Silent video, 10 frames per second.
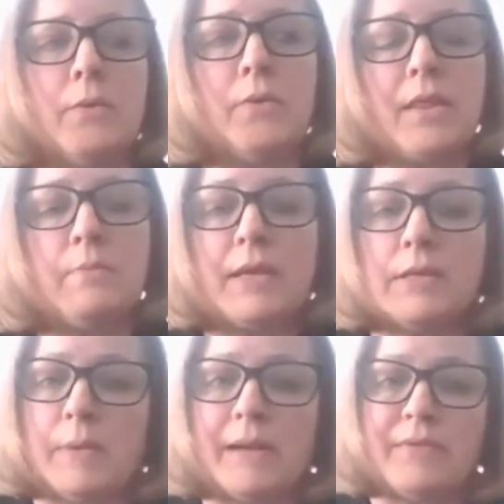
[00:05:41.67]
one of the
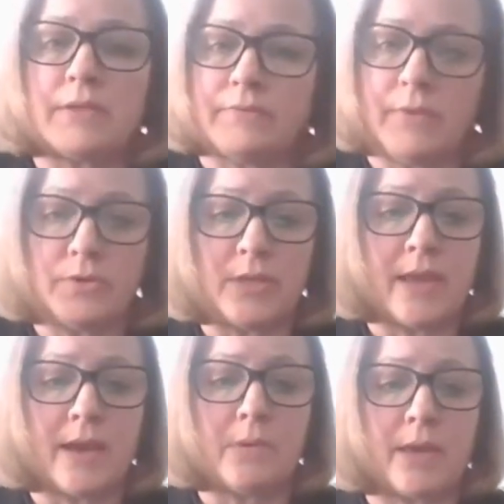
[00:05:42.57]
biggest benefits of using
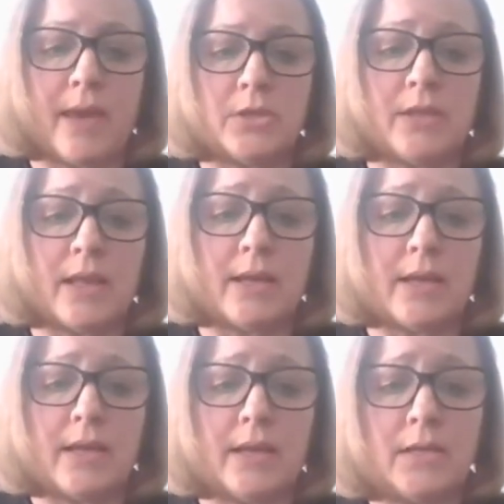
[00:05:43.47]
the application that
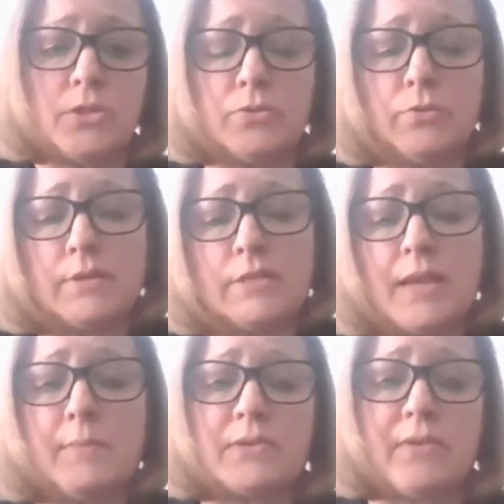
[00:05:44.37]
it is truly
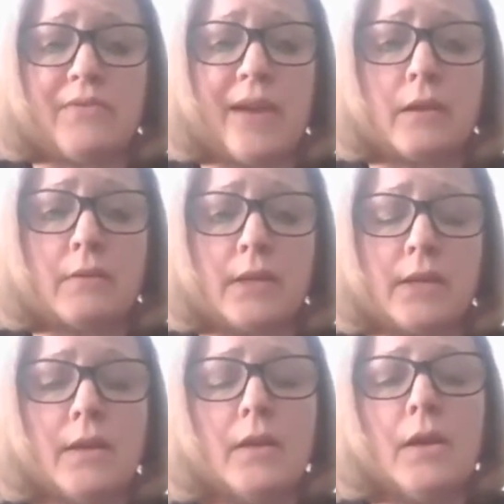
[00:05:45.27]
seamless for faculty.
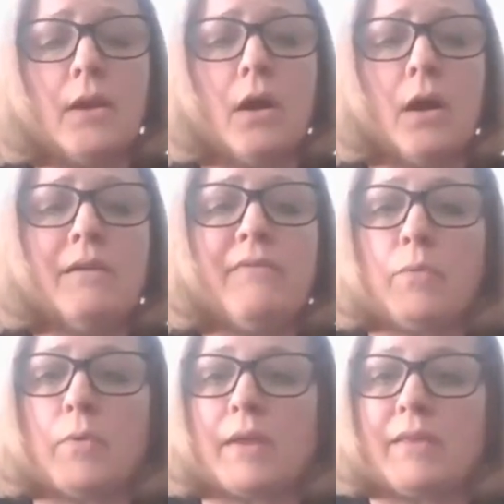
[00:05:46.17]
All of
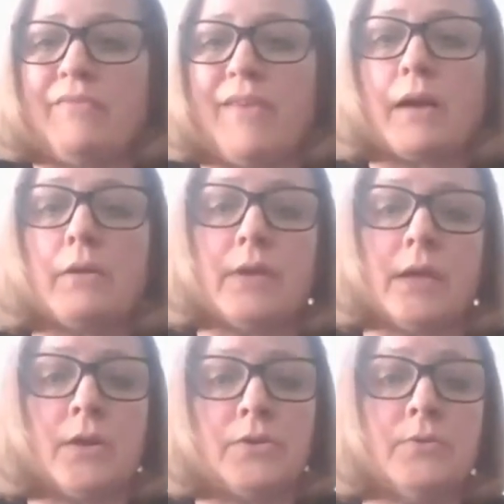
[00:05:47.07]
the work that
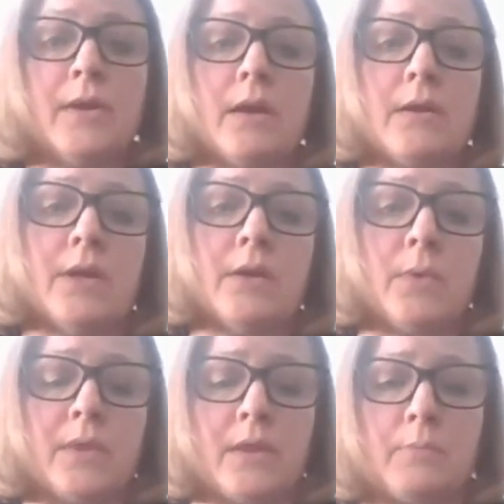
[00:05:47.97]
faculty are doing are done
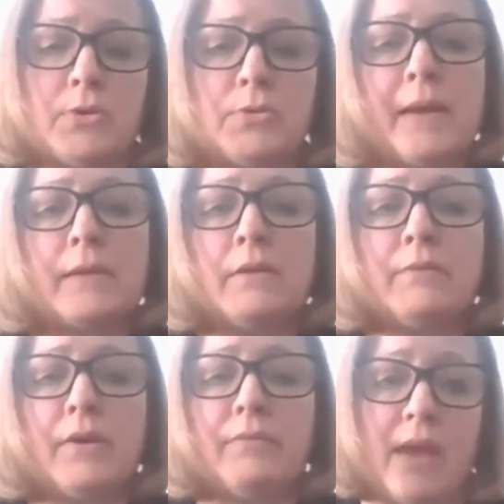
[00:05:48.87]
within the perspective of